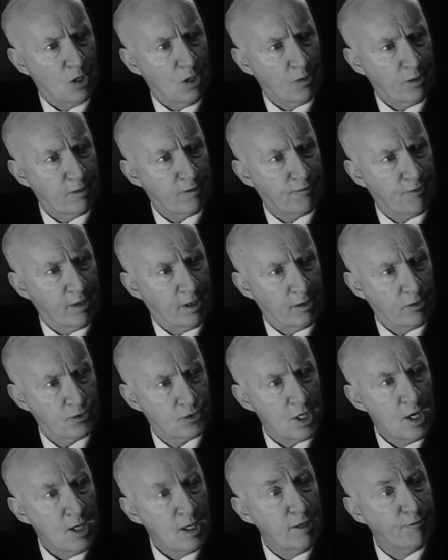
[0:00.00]
horrid
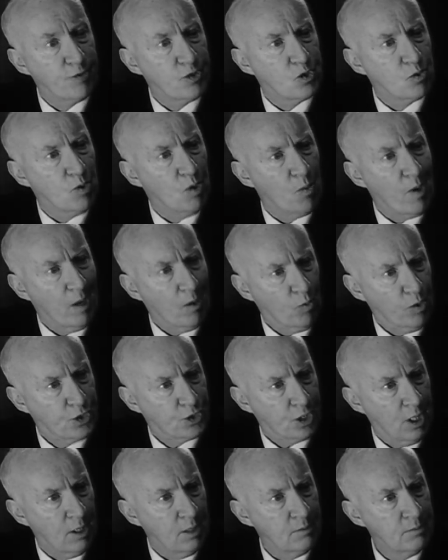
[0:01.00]
things, even to a
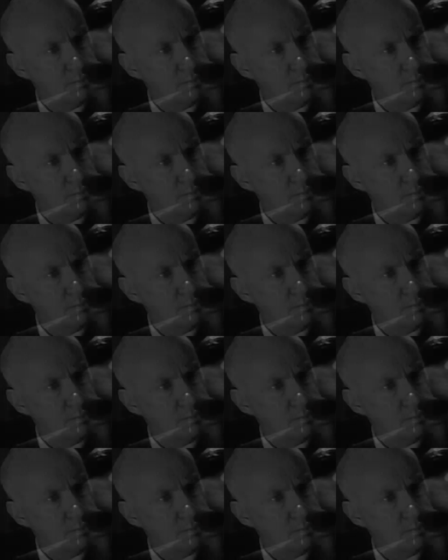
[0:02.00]
well-wisher.